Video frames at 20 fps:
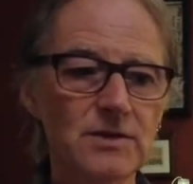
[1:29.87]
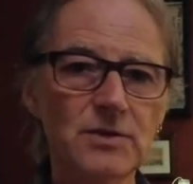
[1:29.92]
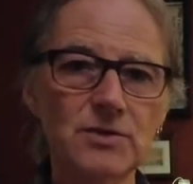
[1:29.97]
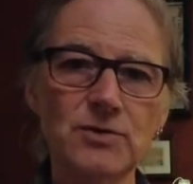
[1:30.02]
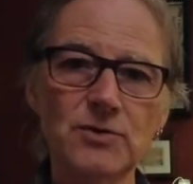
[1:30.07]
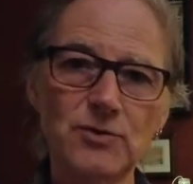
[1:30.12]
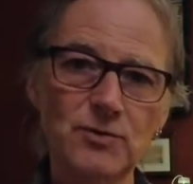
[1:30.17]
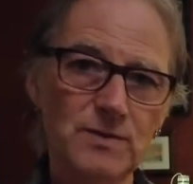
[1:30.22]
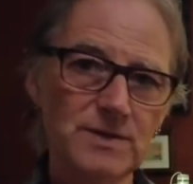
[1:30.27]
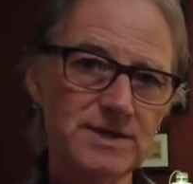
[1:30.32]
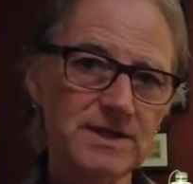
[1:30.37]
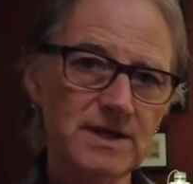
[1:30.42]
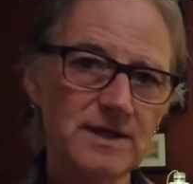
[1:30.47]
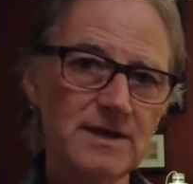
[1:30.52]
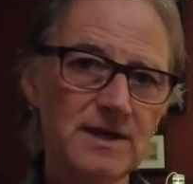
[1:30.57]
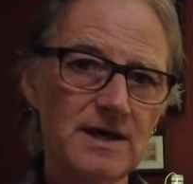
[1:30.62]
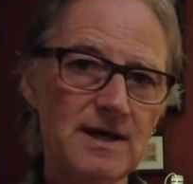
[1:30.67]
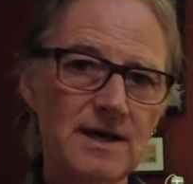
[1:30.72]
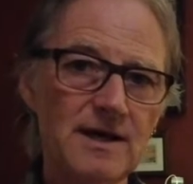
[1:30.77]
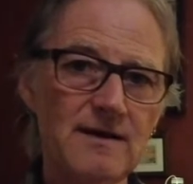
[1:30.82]
new whiskey
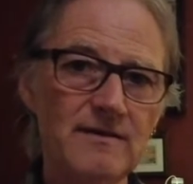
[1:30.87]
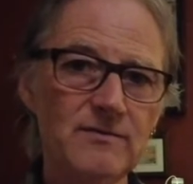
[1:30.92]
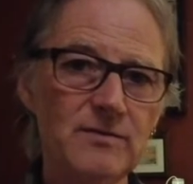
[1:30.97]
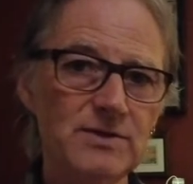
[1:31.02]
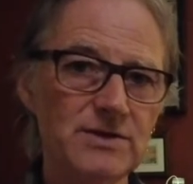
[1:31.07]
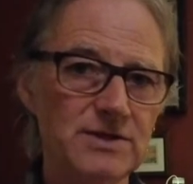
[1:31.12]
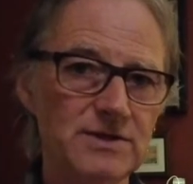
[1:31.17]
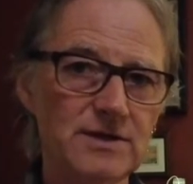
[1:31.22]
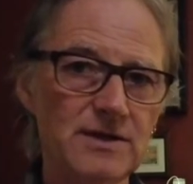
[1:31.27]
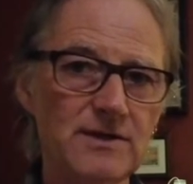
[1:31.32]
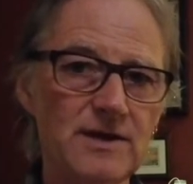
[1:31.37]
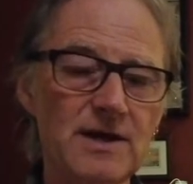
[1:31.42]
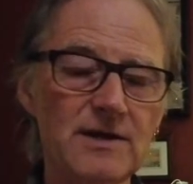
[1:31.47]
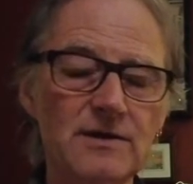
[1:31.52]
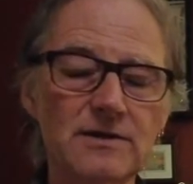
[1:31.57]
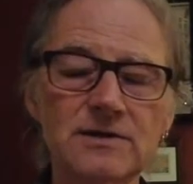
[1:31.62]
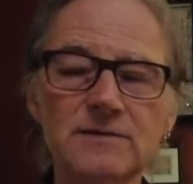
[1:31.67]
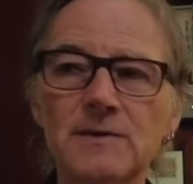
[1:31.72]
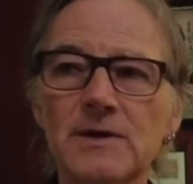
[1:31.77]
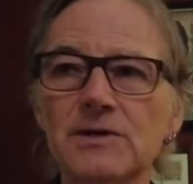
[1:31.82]
that I have, which is a rather
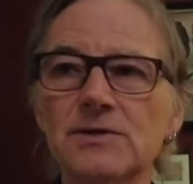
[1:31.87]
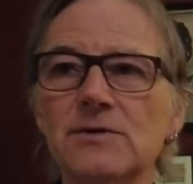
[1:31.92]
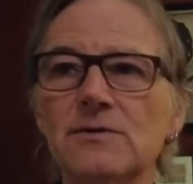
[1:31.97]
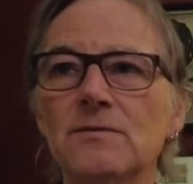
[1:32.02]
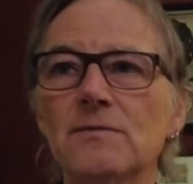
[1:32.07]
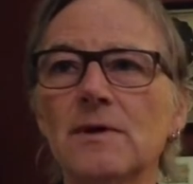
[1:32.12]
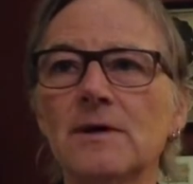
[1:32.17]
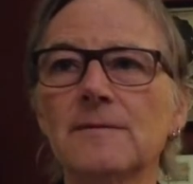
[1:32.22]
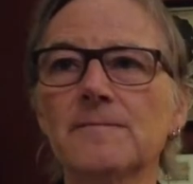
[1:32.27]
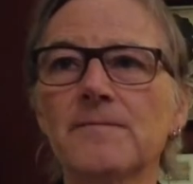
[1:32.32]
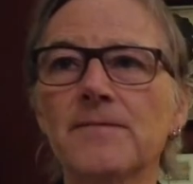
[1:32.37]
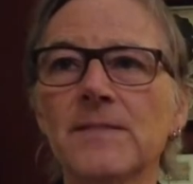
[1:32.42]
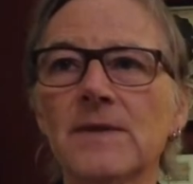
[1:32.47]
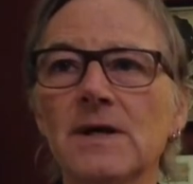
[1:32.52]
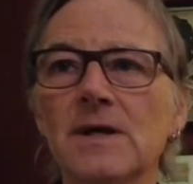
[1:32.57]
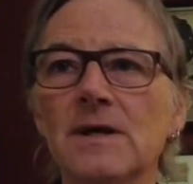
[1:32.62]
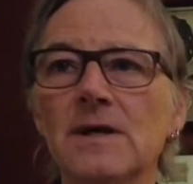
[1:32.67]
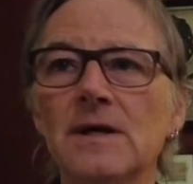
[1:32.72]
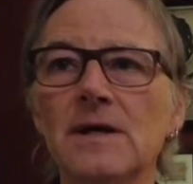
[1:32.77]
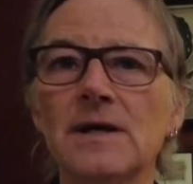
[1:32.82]
special one,
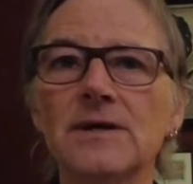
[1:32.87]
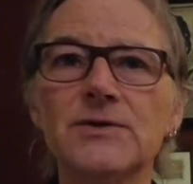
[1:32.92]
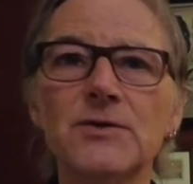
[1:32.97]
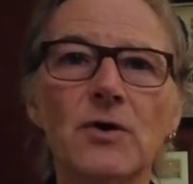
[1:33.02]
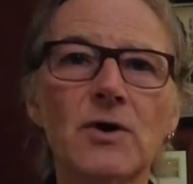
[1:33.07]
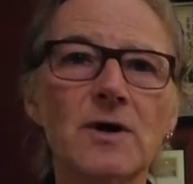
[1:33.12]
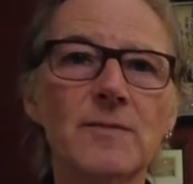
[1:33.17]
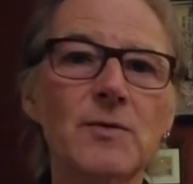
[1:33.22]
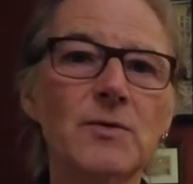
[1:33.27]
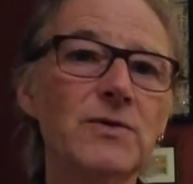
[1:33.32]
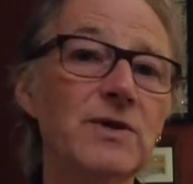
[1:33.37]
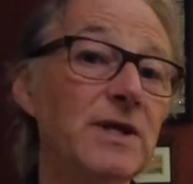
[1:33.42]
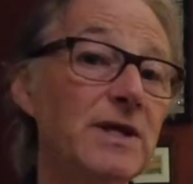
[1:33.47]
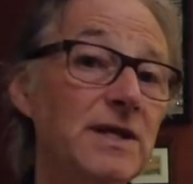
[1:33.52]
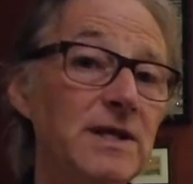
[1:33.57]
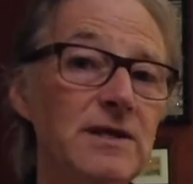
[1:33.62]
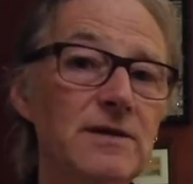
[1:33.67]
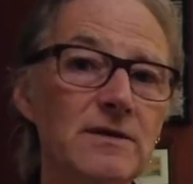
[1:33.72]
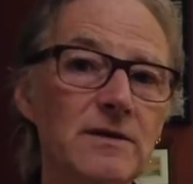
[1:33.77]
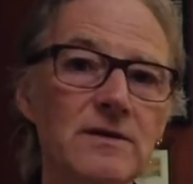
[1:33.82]
and talk about the
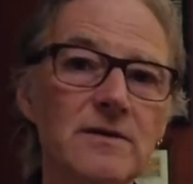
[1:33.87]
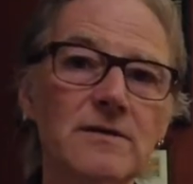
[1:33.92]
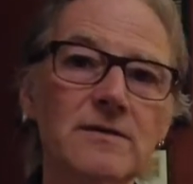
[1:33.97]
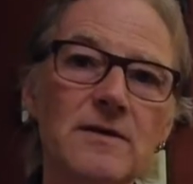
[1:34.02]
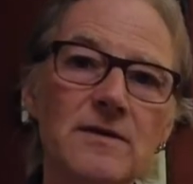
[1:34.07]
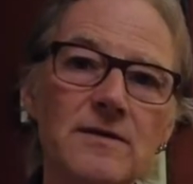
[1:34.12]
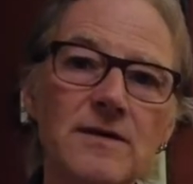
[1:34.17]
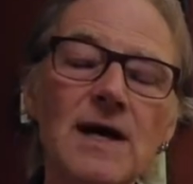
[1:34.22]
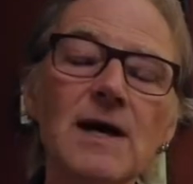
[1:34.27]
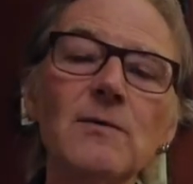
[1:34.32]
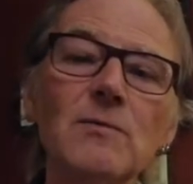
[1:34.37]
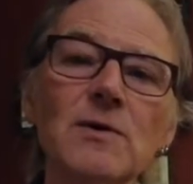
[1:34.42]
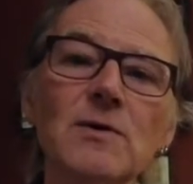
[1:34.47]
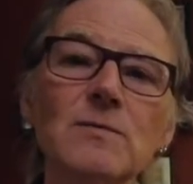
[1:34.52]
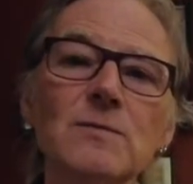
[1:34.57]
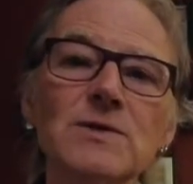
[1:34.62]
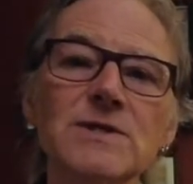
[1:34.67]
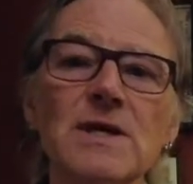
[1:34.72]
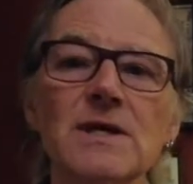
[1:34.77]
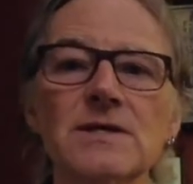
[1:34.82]
year that that one
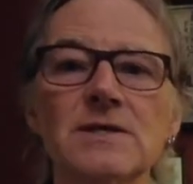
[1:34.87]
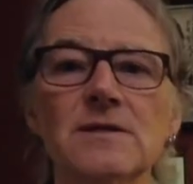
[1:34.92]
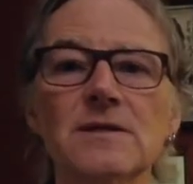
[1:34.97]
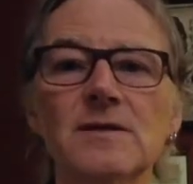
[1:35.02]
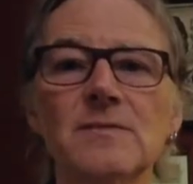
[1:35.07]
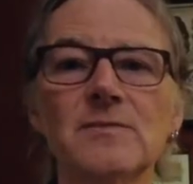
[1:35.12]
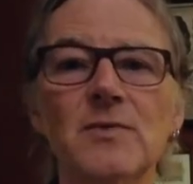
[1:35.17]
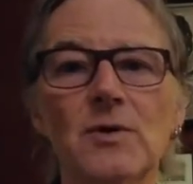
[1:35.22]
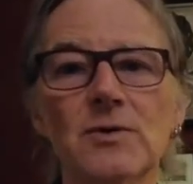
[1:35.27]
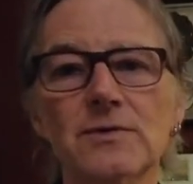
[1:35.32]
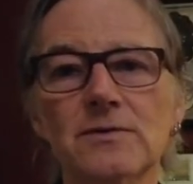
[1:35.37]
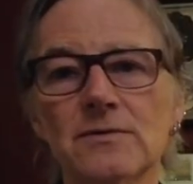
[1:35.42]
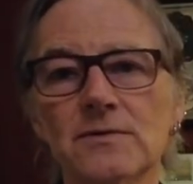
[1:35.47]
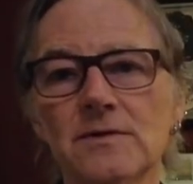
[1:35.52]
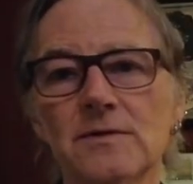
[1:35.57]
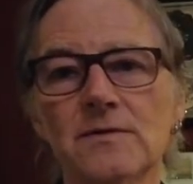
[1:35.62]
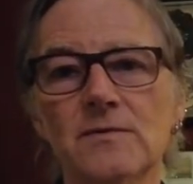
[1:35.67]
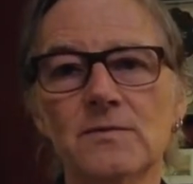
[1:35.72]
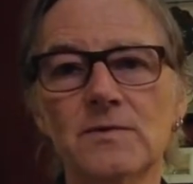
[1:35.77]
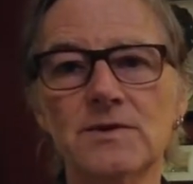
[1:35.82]
was actually bottled,
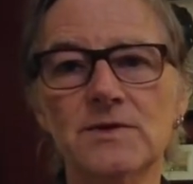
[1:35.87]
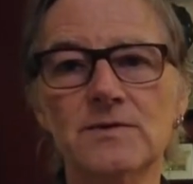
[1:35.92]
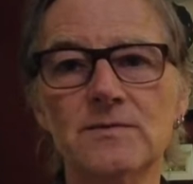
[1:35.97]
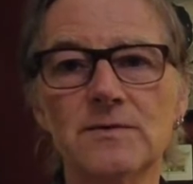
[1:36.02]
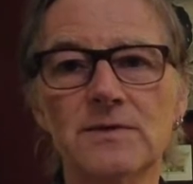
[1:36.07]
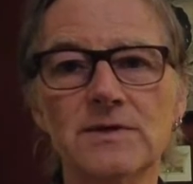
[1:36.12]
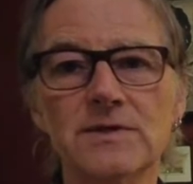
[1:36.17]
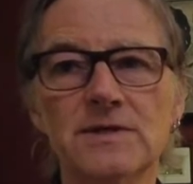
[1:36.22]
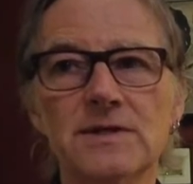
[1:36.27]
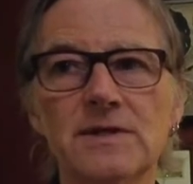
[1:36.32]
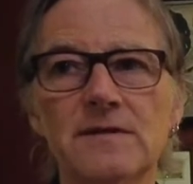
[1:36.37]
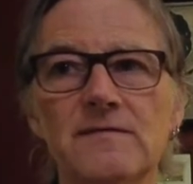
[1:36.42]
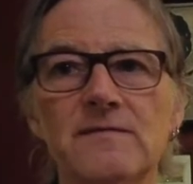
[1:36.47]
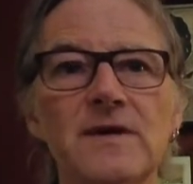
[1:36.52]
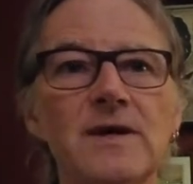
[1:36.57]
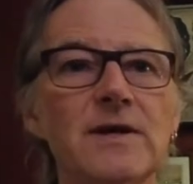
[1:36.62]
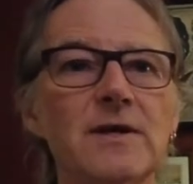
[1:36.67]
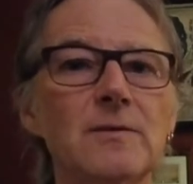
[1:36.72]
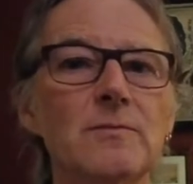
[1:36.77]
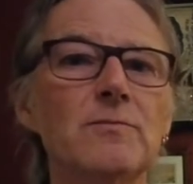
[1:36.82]
which was a
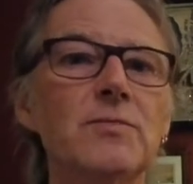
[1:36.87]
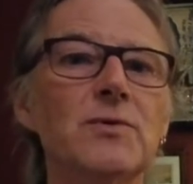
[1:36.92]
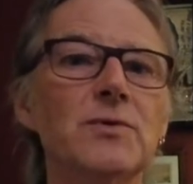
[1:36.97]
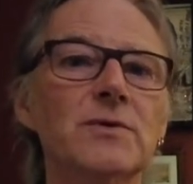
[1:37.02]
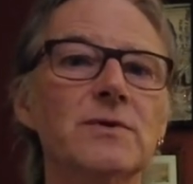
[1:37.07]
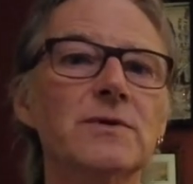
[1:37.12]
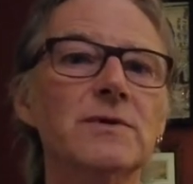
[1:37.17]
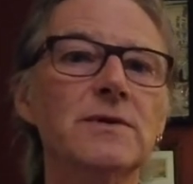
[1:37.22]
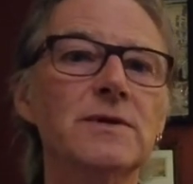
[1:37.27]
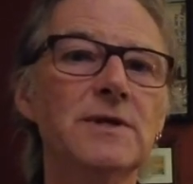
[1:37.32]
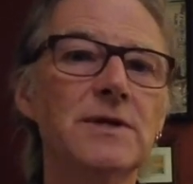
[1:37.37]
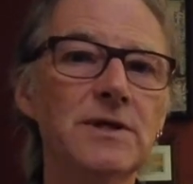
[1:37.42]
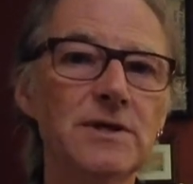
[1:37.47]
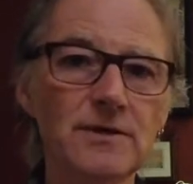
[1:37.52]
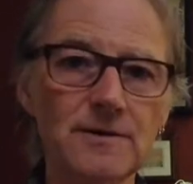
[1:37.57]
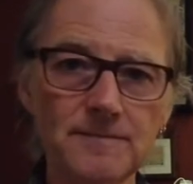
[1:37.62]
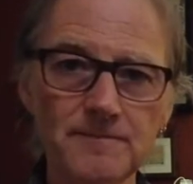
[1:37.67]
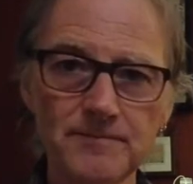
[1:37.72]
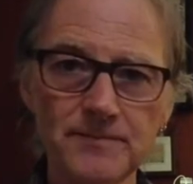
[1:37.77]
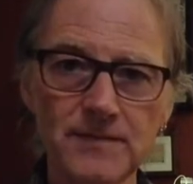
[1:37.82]
very important year.
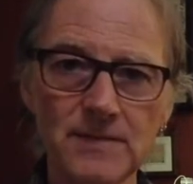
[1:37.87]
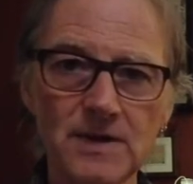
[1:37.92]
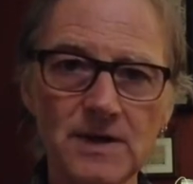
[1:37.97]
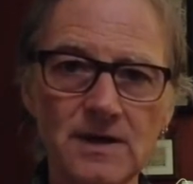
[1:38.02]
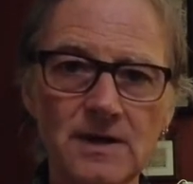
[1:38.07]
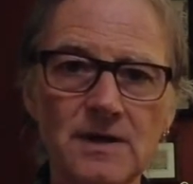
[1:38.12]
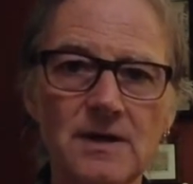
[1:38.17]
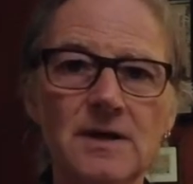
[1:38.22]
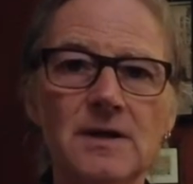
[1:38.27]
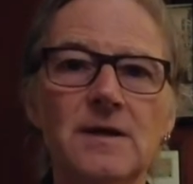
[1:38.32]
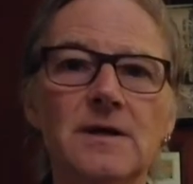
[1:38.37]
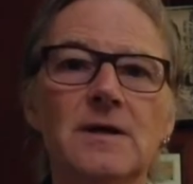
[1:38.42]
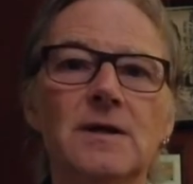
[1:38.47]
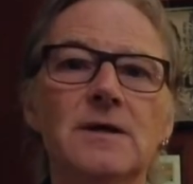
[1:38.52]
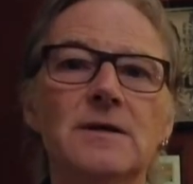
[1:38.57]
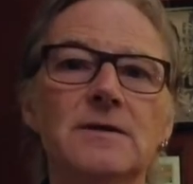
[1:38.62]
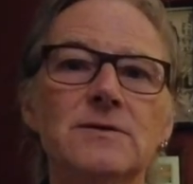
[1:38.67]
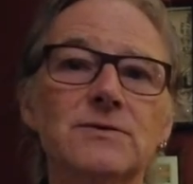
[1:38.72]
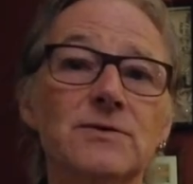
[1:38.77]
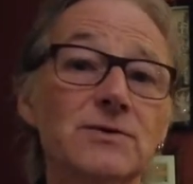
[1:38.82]

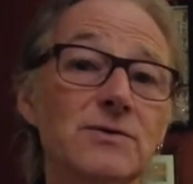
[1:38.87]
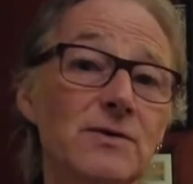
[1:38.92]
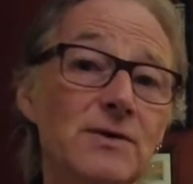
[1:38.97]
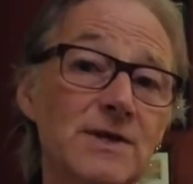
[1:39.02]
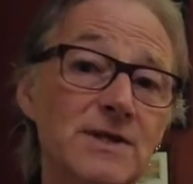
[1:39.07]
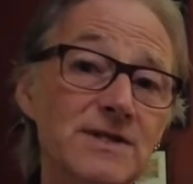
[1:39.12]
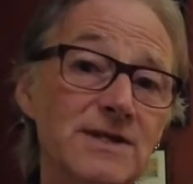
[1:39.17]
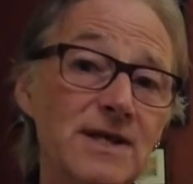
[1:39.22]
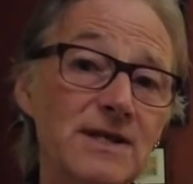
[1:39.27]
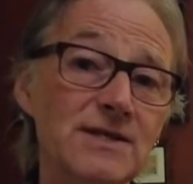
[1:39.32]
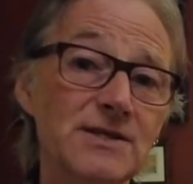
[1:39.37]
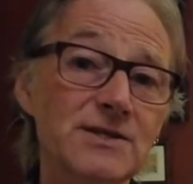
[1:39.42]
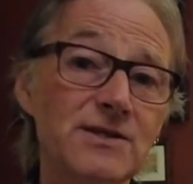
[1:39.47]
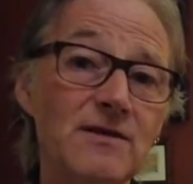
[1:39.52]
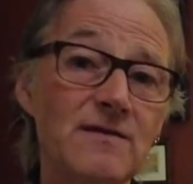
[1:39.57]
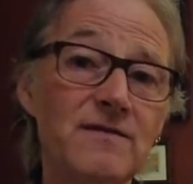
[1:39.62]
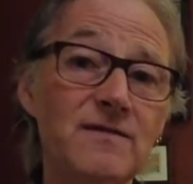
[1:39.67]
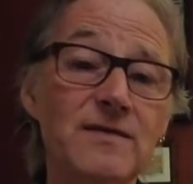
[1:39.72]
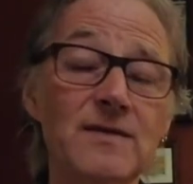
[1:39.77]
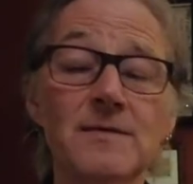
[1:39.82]
So it's all exciting
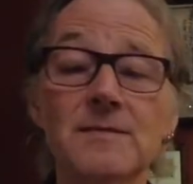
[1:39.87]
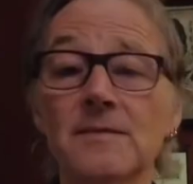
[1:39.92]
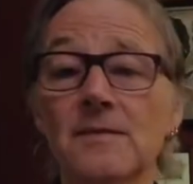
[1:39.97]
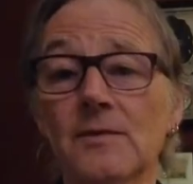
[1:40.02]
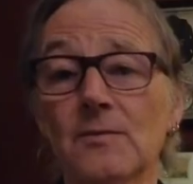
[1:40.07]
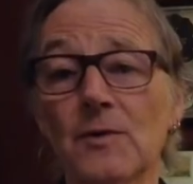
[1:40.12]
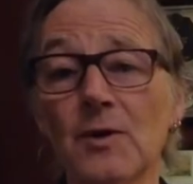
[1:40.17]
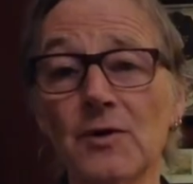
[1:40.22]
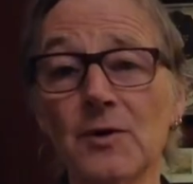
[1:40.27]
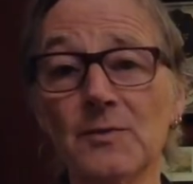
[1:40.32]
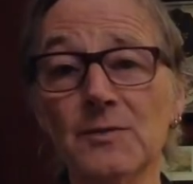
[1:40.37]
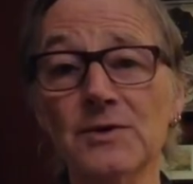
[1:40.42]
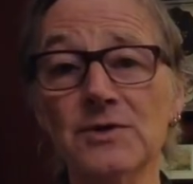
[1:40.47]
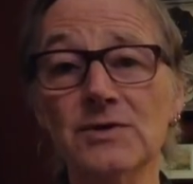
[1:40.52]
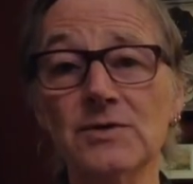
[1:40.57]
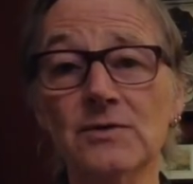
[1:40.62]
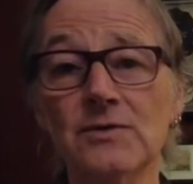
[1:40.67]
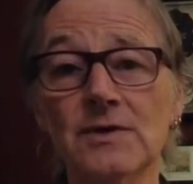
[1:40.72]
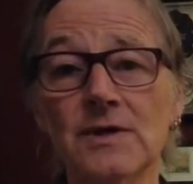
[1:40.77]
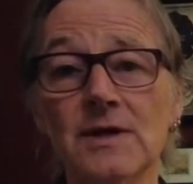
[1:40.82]
stuff. Welcome to the
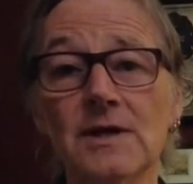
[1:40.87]
show.